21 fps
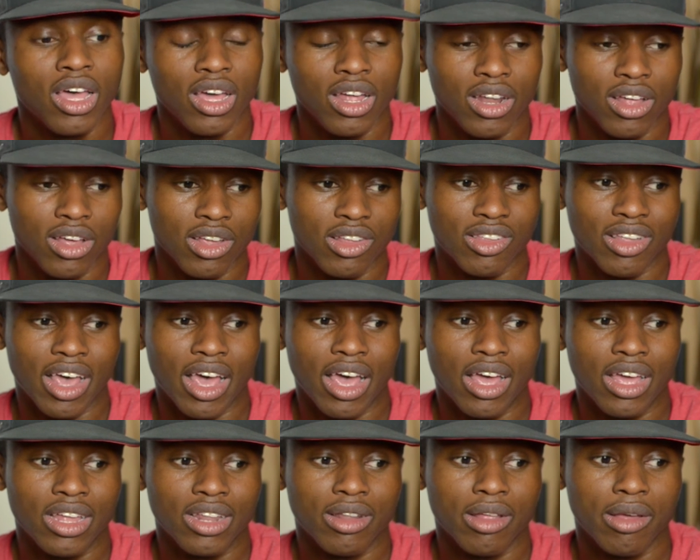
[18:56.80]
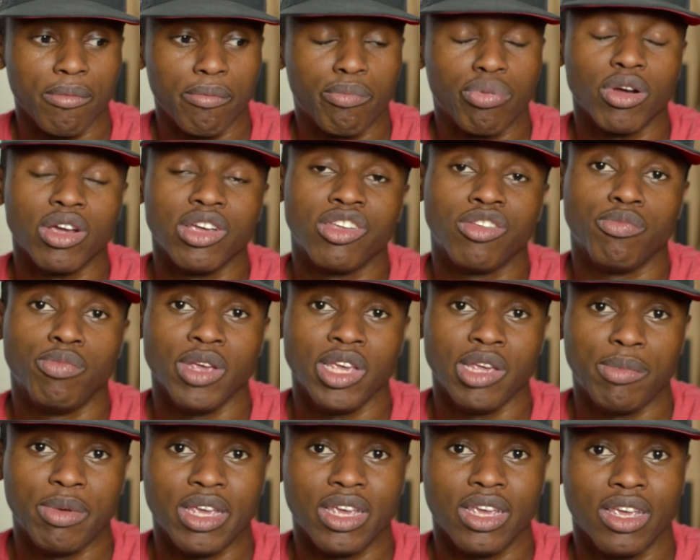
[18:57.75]
and it's at Preach
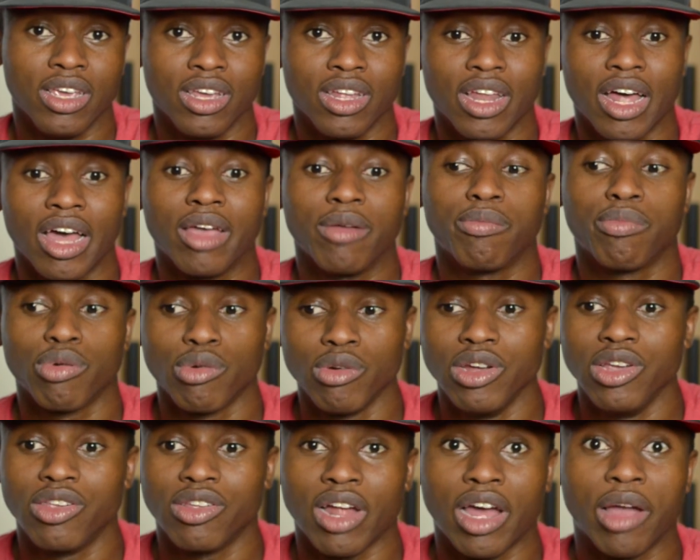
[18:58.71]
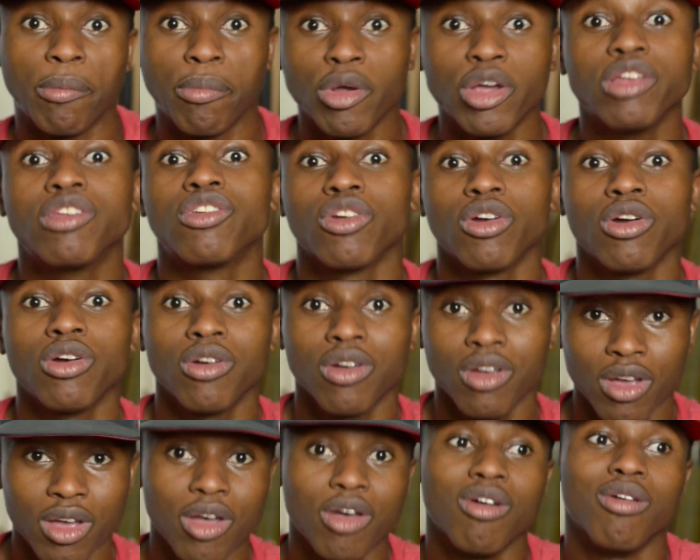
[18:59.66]
BB, like preach, like preacher,
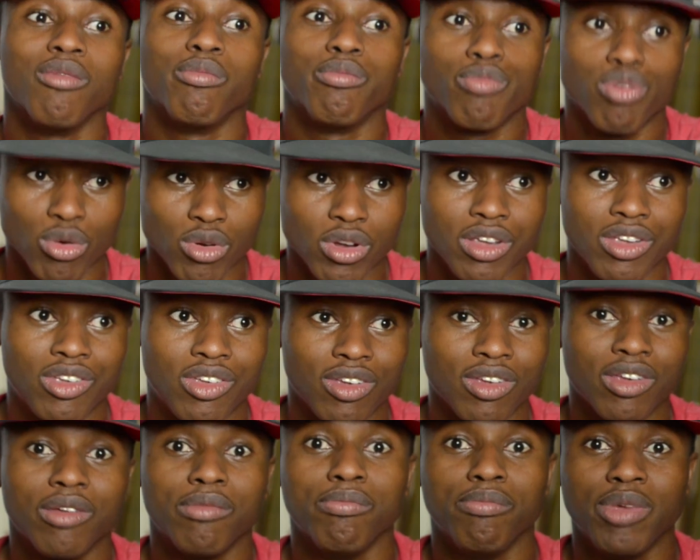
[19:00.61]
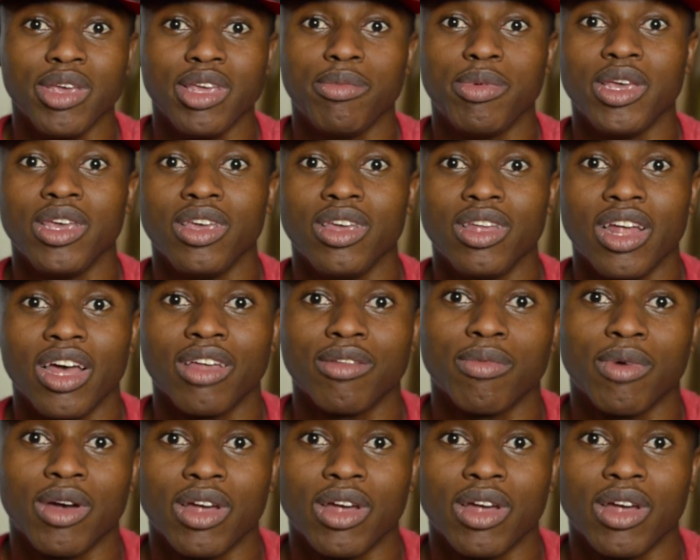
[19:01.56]
preach BB. That's